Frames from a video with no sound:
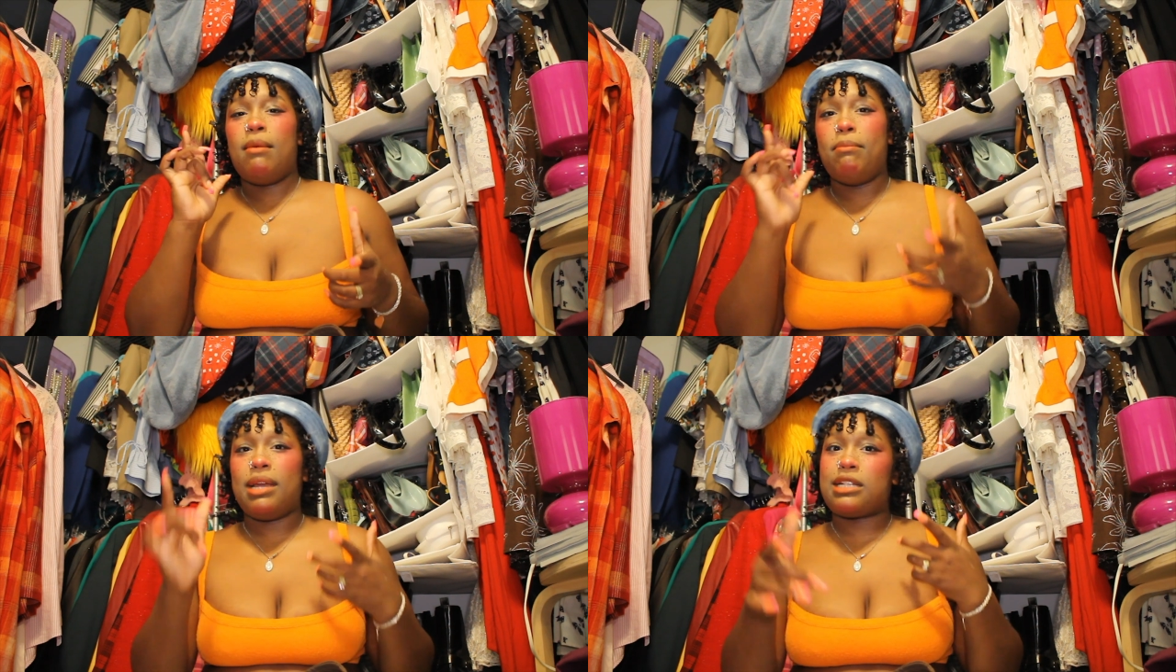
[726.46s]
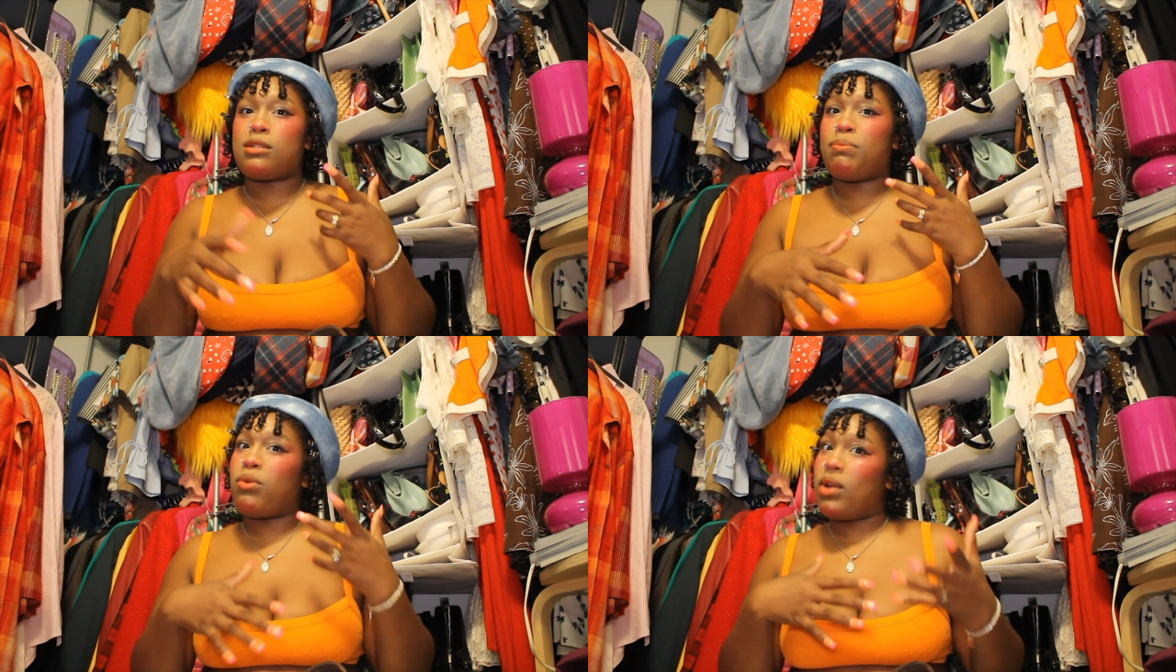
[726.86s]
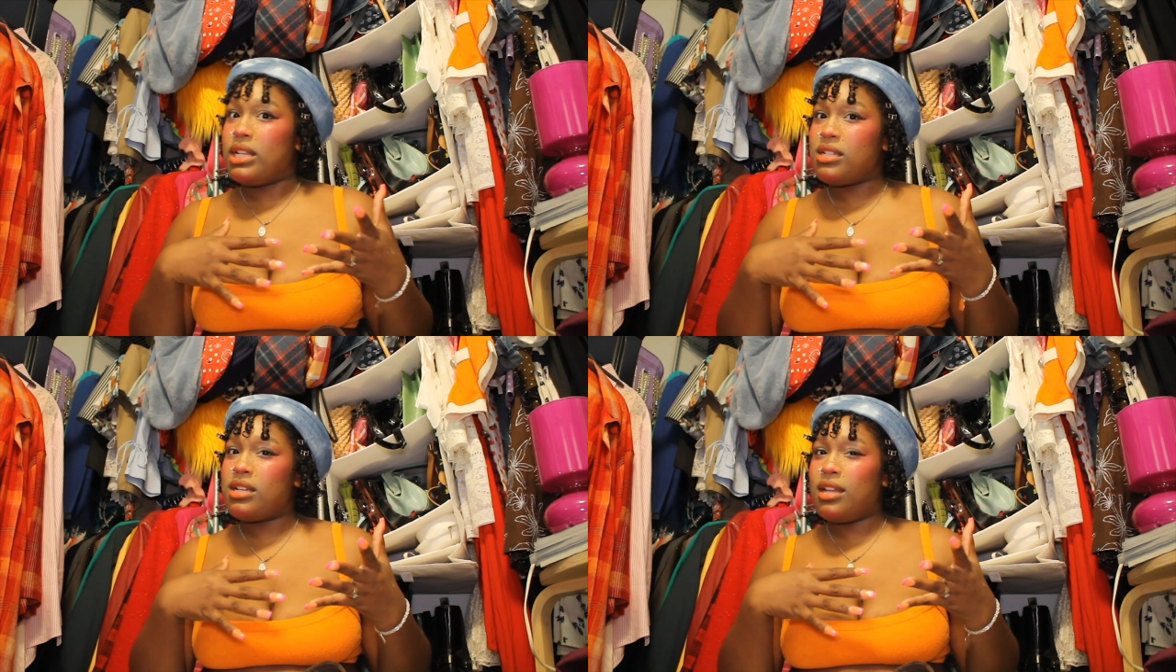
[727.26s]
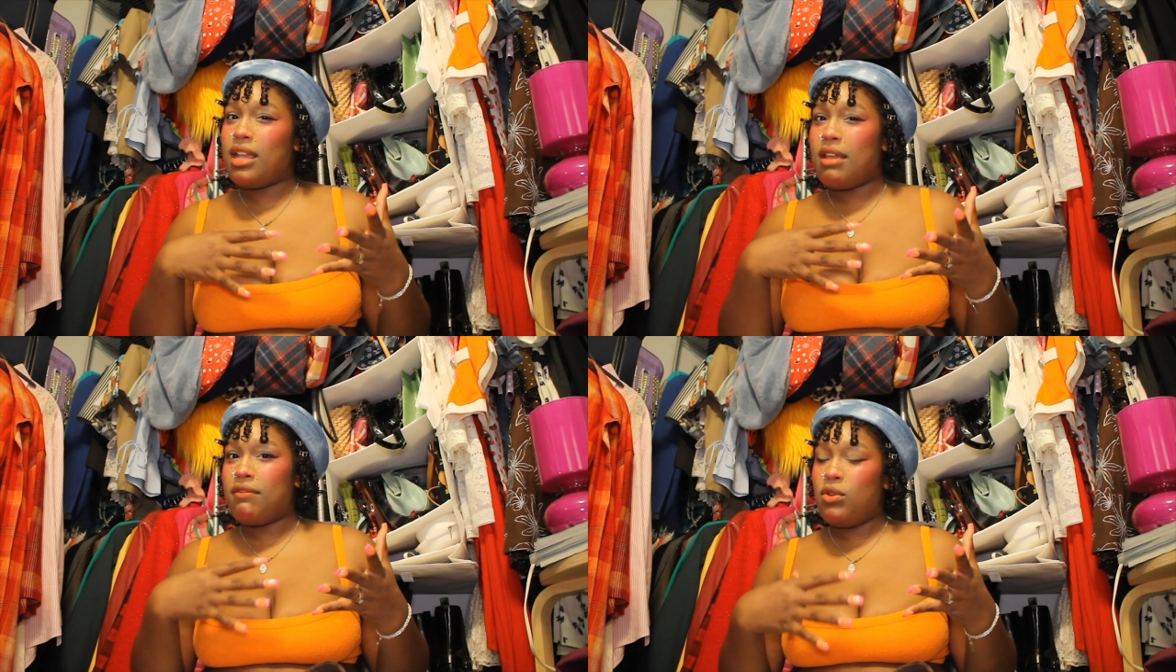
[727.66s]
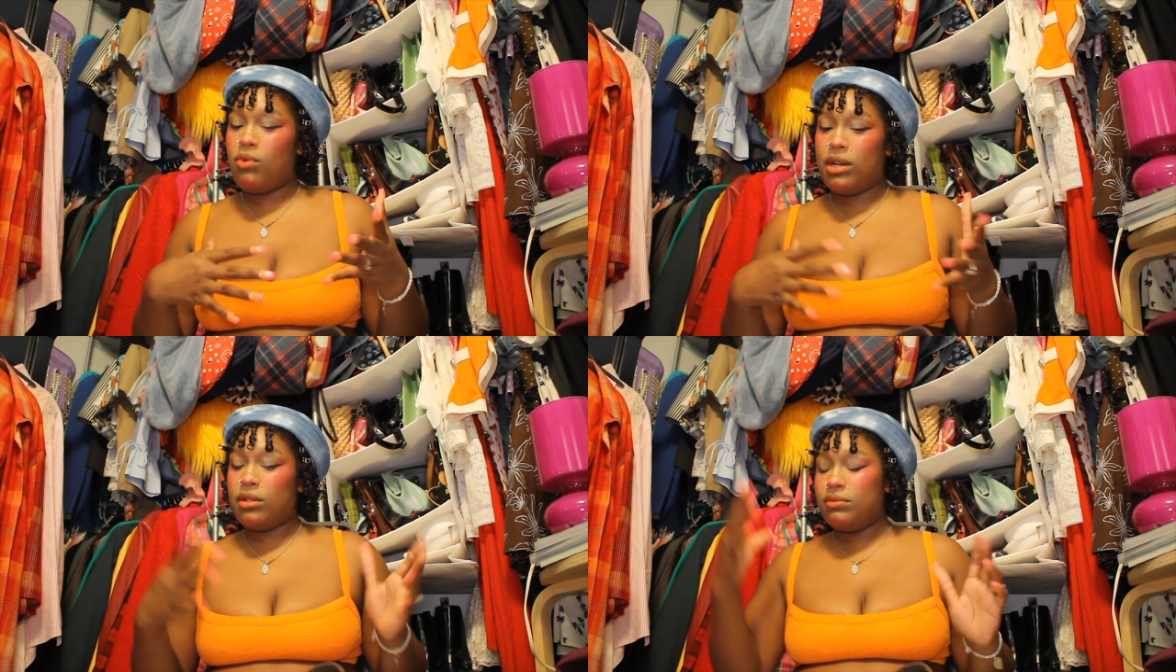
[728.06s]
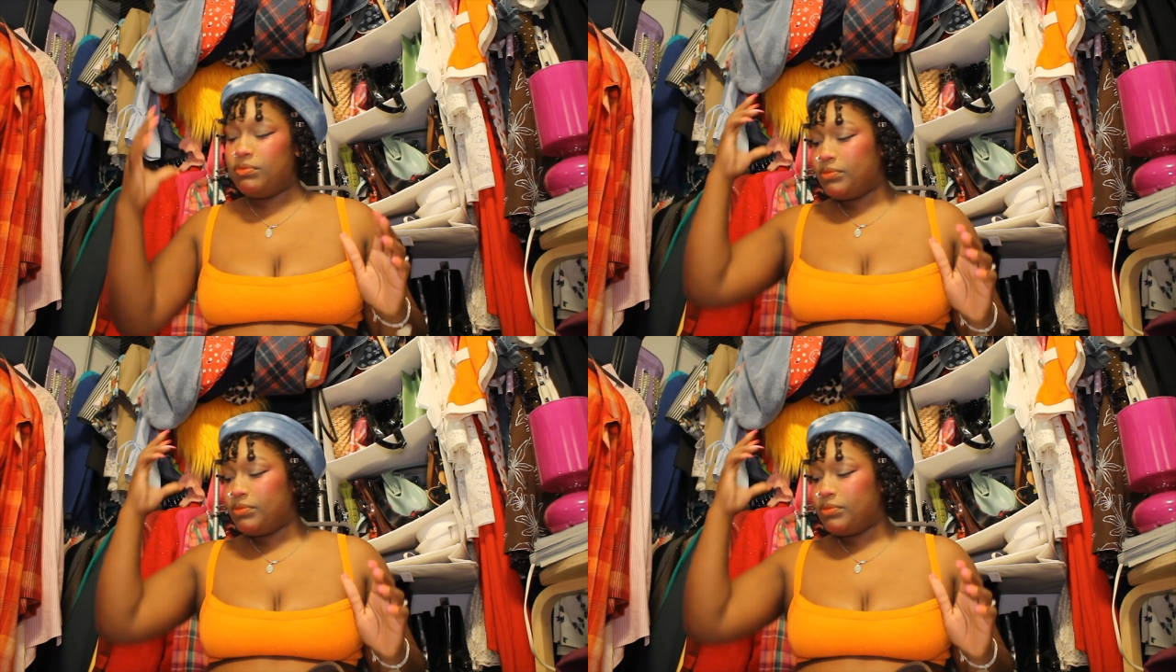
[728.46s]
mixed print, if you will.